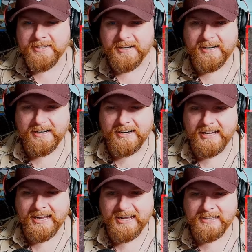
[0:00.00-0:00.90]

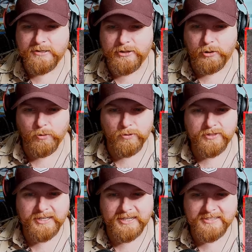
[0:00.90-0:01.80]
And the cool
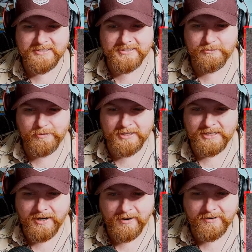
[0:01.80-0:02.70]
thing is we're in
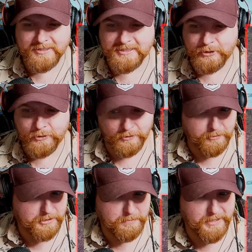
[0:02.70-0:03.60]
cars that
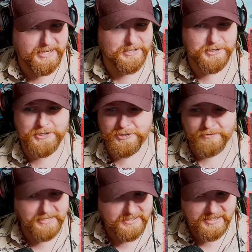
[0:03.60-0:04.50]
look to be on
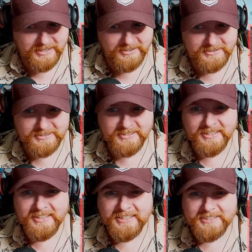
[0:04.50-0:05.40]
street tires.
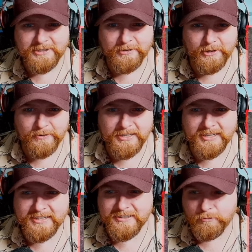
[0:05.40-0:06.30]
So going
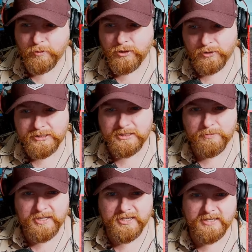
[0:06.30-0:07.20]
in what looks to
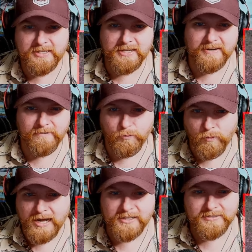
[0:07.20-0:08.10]
be kind of
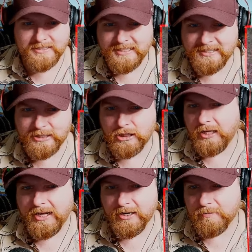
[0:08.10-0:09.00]
wet, kind of
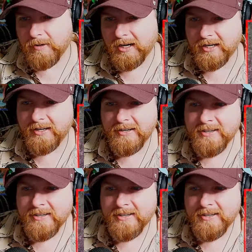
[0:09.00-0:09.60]
clay or mud,